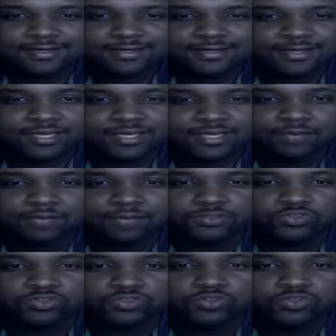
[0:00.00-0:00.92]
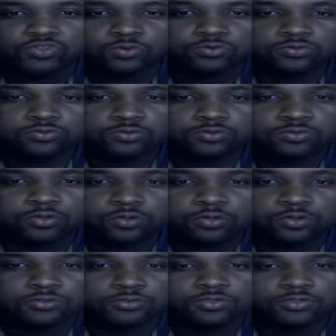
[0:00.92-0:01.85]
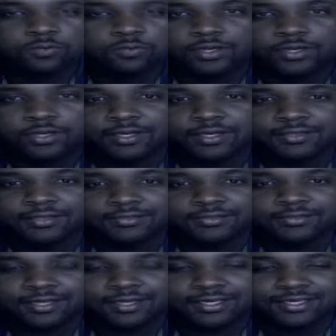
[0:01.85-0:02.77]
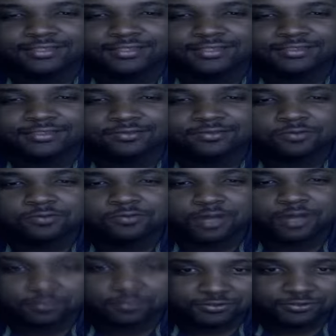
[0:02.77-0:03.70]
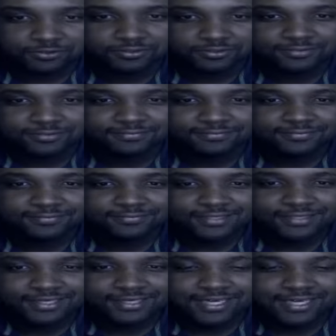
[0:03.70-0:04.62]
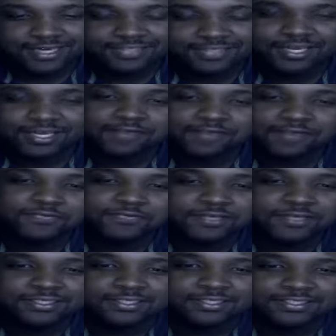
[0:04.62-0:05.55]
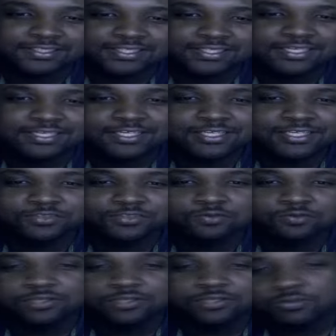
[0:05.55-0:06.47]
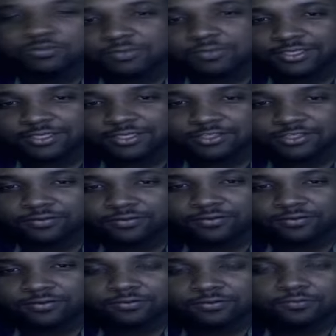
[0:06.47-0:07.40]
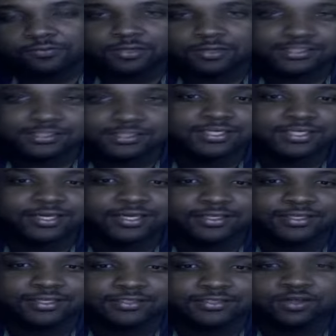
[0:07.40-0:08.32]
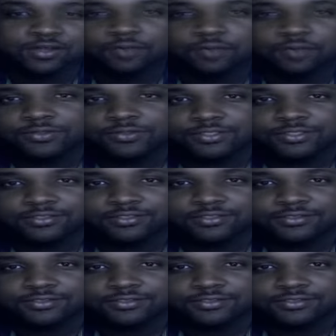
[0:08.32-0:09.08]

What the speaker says: and coming so close to winning it against Real Madrid. It's kind of fitting to see these two teams play each other once again in this competition.